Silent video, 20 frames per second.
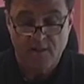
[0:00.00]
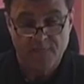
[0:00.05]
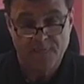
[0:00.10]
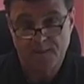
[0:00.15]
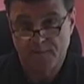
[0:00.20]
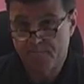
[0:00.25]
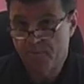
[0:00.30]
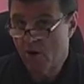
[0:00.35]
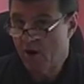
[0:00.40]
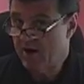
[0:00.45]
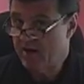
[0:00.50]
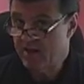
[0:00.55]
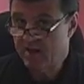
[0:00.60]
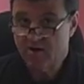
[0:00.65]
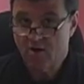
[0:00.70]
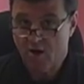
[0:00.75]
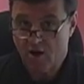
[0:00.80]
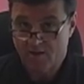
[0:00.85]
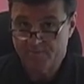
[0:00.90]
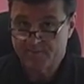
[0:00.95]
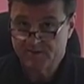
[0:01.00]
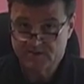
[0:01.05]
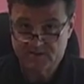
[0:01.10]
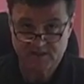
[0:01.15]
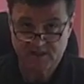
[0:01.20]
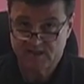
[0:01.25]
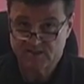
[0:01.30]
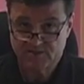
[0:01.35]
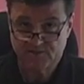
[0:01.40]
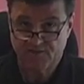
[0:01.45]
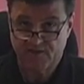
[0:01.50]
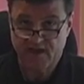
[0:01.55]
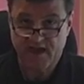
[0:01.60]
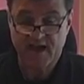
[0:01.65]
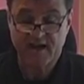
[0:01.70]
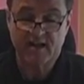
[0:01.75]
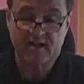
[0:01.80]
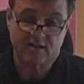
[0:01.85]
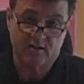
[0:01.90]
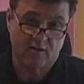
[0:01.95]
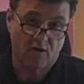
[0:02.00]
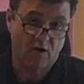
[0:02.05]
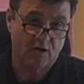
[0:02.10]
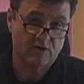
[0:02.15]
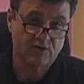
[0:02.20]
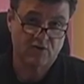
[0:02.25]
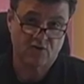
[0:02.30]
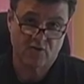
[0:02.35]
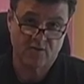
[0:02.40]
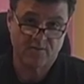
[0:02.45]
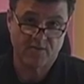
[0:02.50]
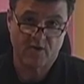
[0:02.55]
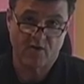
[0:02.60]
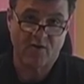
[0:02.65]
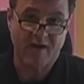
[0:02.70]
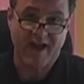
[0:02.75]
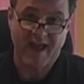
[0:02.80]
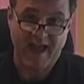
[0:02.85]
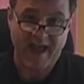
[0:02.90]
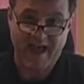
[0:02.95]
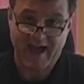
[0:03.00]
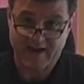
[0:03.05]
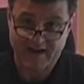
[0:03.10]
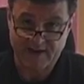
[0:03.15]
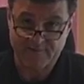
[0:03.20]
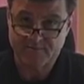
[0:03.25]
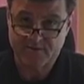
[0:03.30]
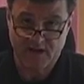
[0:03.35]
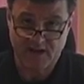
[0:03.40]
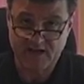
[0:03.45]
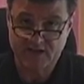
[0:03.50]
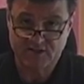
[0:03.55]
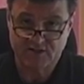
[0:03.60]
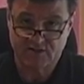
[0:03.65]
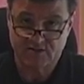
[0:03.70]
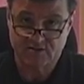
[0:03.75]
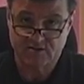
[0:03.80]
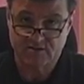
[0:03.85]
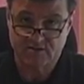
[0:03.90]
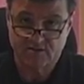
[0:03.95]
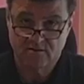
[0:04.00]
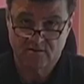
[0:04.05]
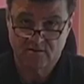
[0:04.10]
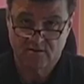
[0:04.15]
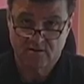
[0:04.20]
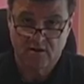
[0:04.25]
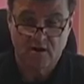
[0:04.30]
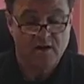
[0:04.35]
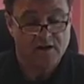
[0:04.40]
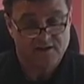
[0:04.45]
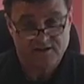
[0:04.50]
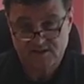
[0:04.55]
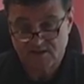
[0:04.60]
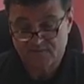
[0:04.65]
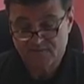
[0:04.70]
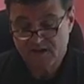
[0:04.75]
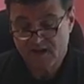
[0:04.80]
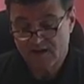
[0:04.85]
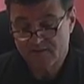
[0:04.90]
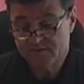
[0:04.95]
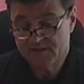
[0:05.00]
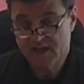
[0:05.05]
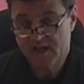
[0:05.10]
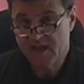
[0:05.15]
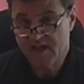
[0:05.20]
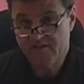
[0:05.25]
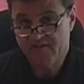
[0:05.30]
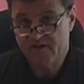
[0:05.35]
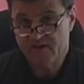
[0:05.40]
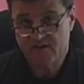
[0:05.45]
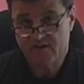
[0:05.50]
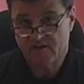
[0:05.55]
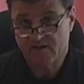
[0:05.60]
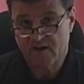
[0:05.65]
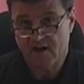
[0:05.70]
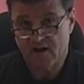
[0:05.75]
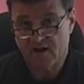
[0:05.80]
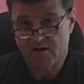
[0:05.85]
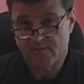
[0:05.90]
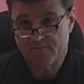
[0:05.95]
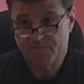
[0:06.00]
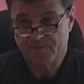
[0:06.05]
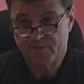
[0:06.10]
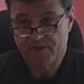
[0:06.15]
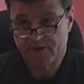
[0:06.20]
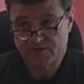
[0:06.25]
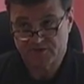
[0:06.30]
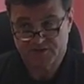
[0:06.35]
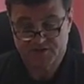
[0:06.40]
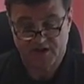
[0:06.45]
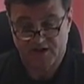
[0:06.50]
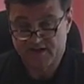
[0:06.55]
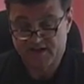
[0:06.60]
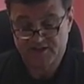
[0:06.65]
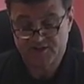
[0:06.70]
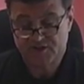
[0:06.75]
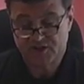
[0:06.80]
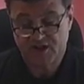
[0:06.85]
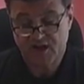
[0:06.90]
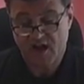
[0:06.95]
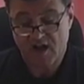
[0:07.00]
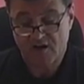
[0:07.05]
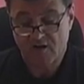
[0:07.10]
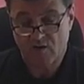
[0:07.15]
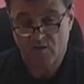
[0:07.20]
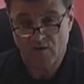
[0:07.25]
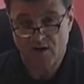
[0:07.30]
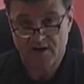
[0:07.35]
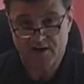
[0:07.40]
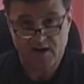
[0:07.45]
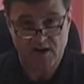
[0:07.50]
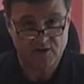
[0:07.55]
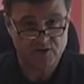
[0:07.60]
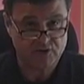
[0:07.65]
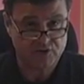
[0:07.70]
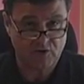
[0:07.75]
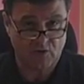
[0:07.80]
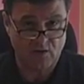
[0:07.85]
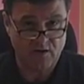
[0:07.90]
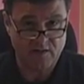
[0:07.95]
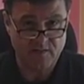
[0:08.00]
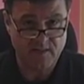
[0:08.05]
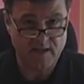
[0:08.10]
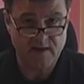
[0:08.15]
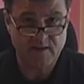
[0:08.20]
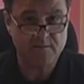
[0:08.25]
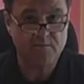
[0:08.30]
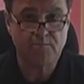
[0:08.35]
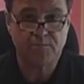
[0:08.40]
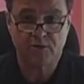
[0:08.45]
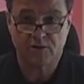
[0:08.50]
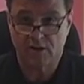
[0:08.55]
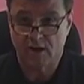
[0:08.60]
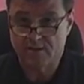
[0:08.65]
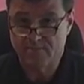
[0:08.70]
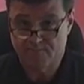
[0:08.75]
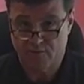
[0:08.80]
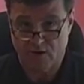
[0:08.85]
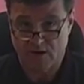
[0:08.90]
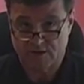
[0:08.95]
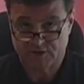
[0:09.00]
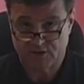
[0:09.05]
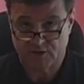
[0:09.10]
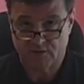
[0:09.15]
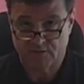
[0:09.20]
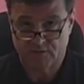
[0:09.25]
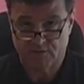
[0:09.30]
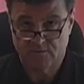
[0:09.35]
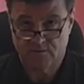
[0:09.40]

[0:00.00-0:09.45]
The body compensates for that. In long term, there are adaptations. Sometimes even there's a study in Chicago right now showing that blood pressure,